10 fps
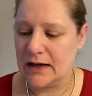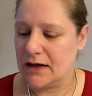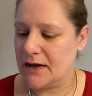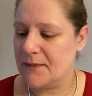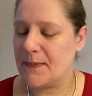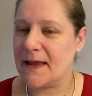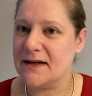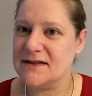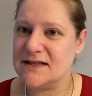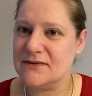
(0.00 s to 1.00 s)
And
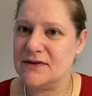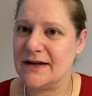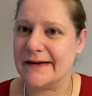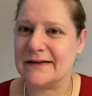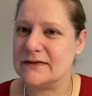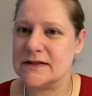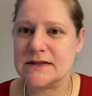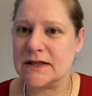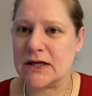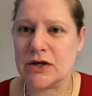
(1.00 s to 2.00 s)
it's even like this
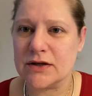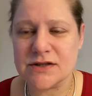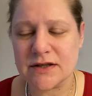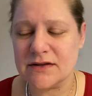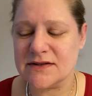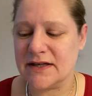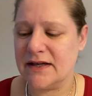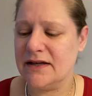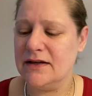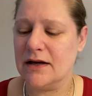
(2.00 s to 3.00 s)
ecological
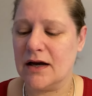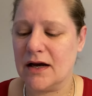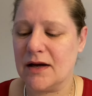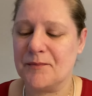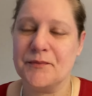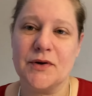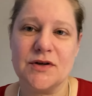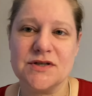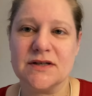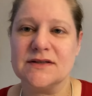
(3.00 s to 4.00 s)
tea,
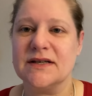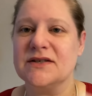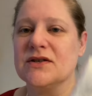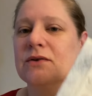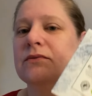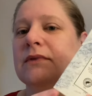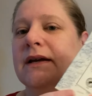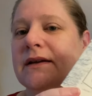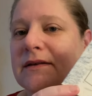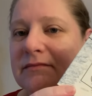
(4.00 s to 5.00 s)
biological tea, so
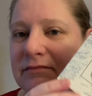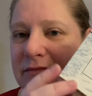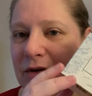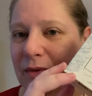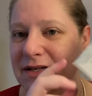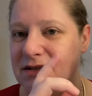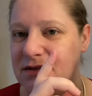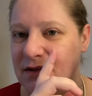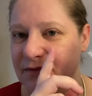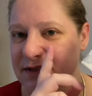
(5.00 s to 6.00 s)
like no waste
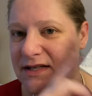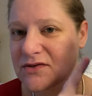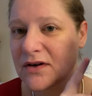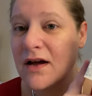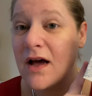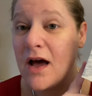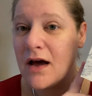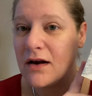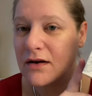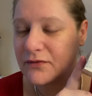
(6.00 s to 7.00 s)
stuff, etc.
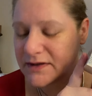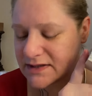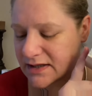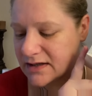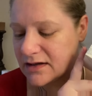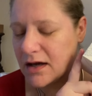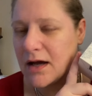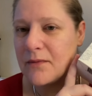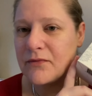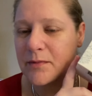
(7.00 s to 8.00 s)
Lovely tea
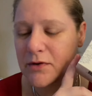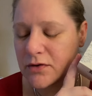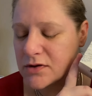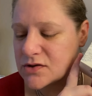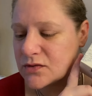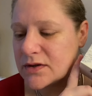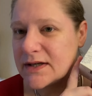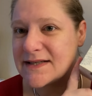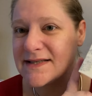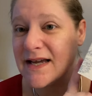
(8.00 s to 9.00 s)
from a local store,
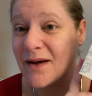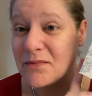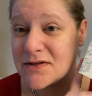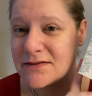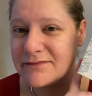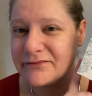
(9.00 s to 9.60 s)
except